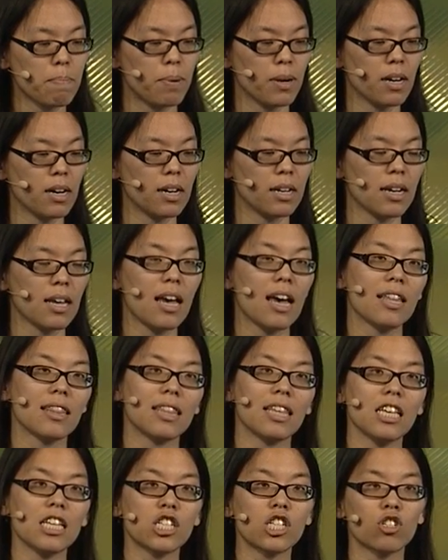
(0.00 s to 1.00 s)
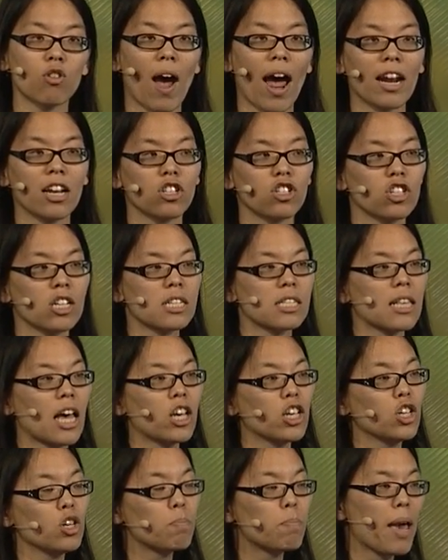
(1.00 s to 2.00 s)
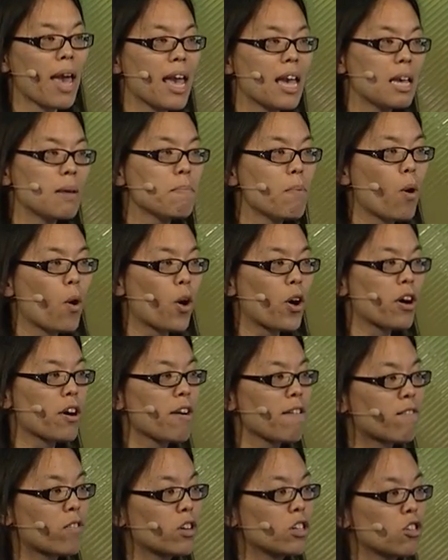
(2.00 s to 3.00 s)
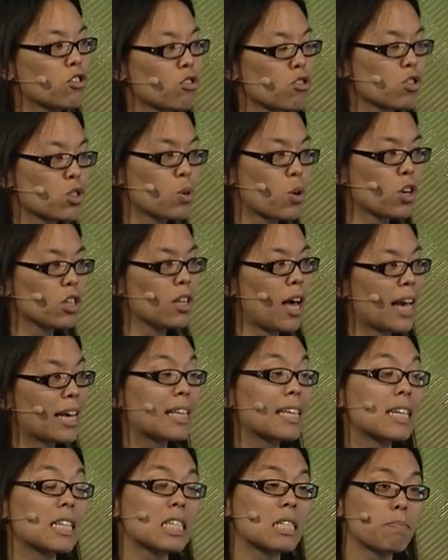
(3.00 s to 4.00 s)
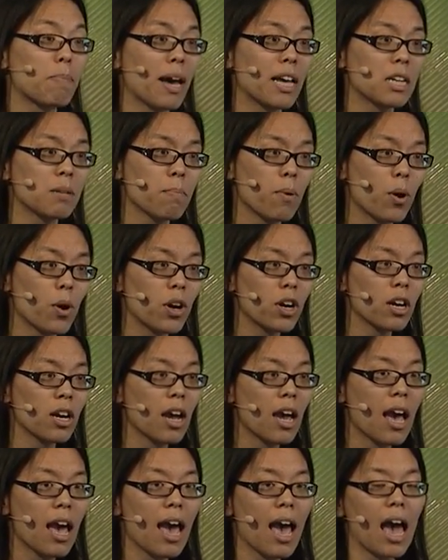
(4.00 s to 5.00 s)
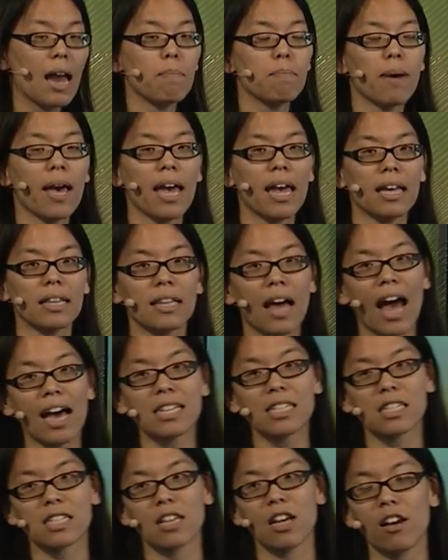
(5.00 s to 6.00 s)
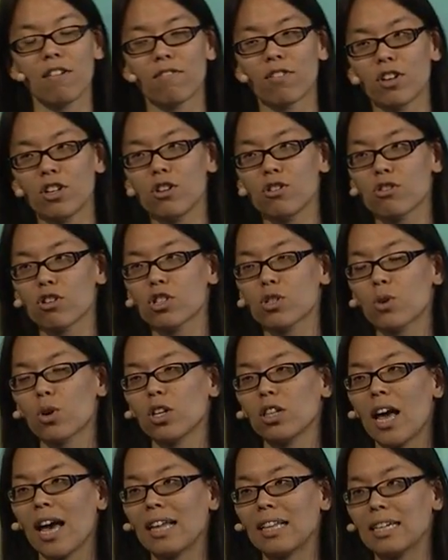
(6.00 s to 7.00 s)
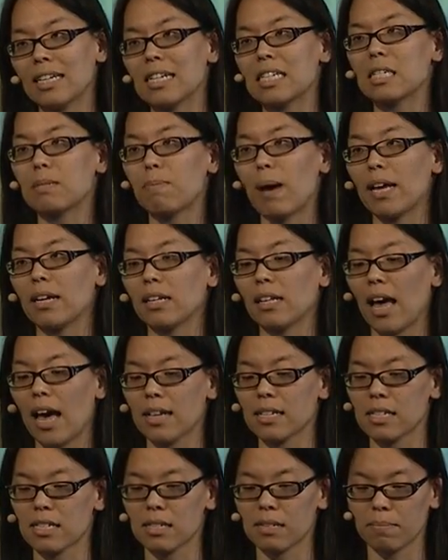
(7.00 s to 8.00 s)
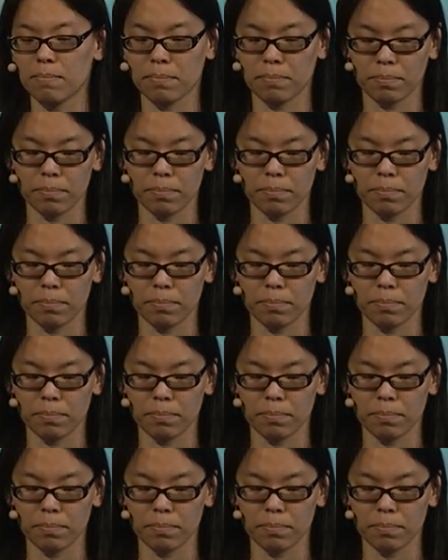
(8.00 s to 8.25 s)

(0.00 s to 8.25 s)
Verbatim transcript: put, these strategies let you pay more for users who are likely to spend more and pay less for users who are likely to spend less.